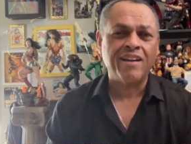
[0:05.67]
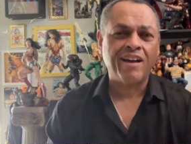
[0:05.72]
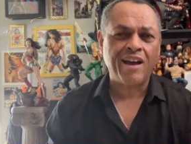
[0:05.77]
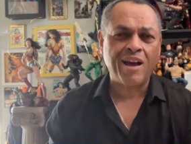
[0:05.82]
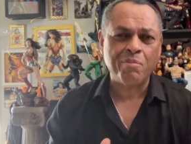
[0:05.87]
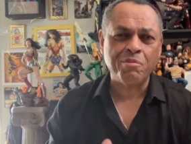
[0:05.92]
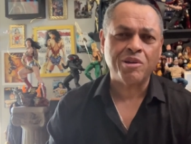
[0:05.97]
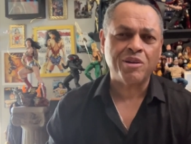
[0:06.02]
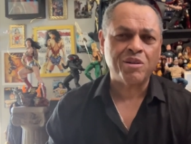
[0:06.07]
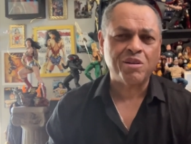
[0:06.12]

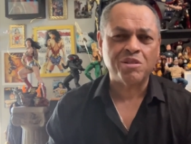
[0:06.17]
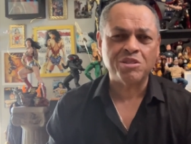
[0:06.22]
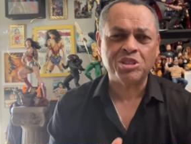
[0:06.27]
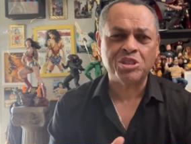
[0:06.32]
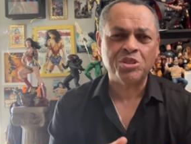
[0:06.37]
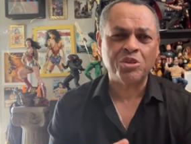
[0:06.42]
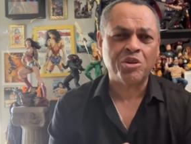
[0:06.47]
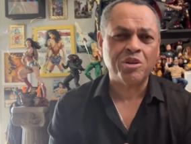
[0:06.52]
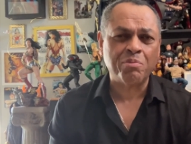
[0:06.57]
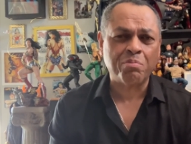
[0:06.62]
I'm your host,
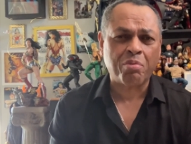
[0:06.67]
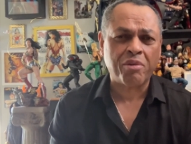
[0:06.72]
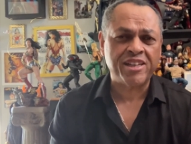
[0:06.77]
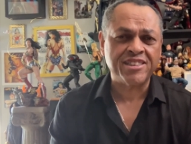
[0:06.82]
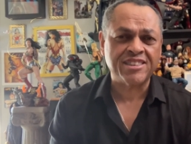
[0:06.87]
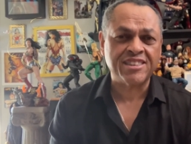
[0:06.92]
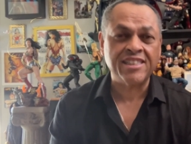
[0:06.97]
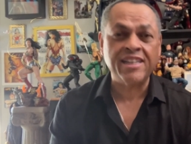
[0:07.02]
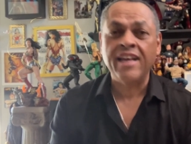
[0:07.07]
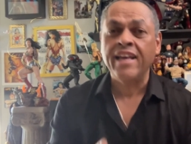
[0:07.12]
Jordan
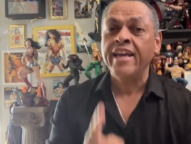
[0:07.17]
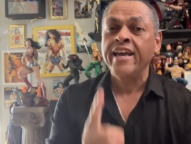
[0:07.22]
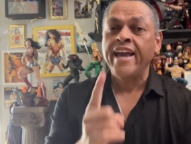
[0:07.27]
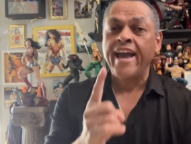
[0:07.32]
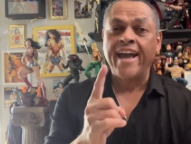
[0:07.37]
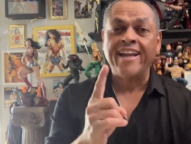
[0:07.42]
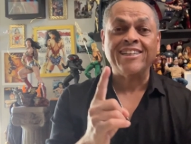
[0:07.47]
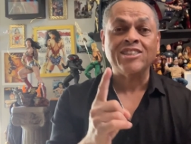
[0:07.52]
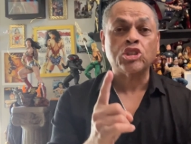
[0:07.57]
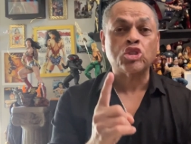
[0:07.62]
Preston,
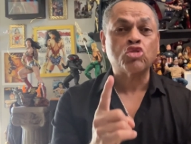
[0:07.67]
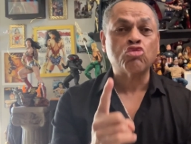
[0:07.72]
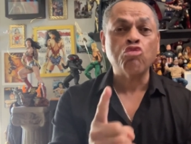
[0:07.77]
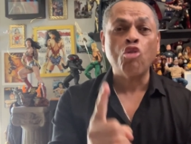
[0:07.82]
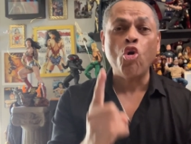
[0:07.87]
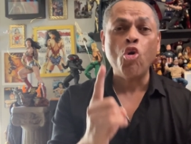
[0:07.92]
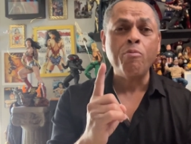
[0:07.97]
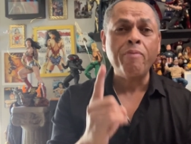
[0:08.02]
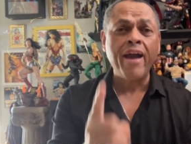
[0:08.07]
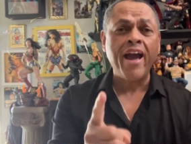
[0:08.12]
and it's
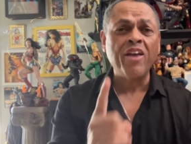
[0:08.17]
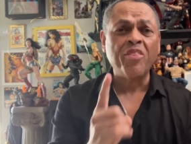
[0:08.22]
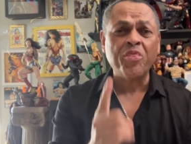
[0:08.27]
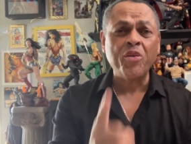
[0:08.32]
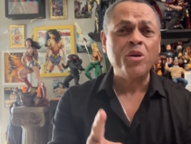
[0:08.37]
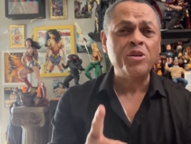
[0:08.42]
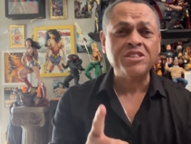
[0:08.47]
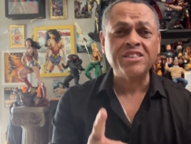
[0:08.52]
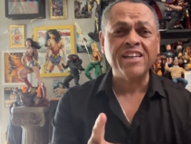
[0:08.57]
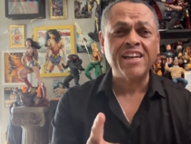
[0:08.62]
Throwback
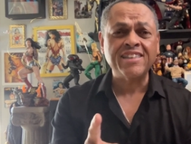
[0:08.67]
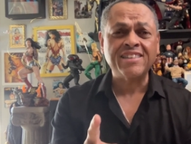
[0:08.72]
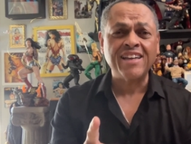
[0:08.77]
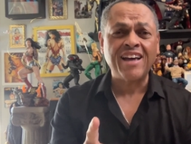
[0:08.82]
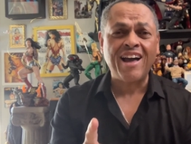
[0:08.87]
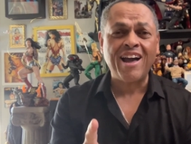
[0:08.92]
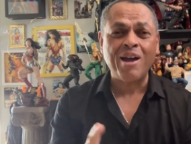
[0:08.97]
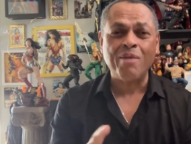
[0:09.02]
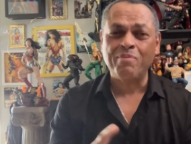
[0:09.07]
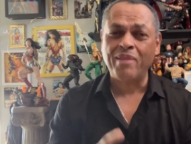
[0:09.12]
Thursday time.